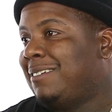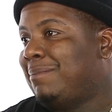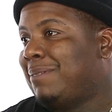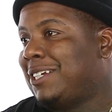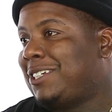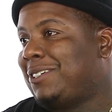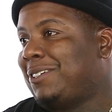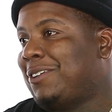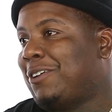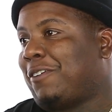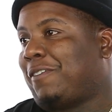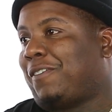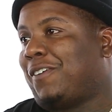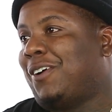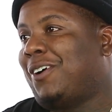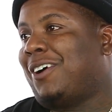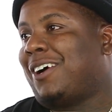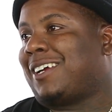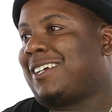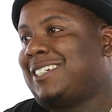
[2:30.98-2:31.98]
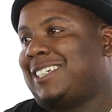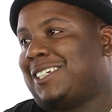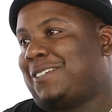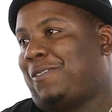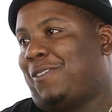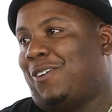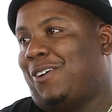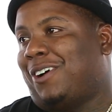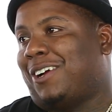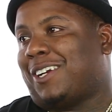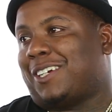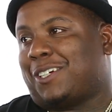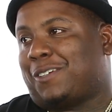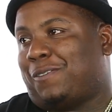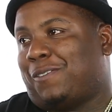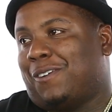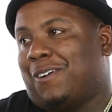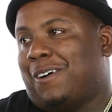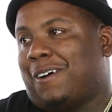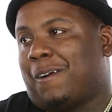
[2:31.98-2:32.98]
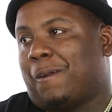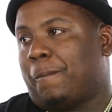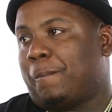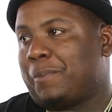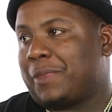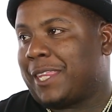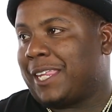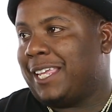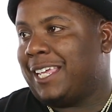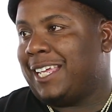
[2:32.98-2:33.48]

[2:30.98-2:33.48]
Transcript: But you know, Florida, just Florida, just Florida. Do they say?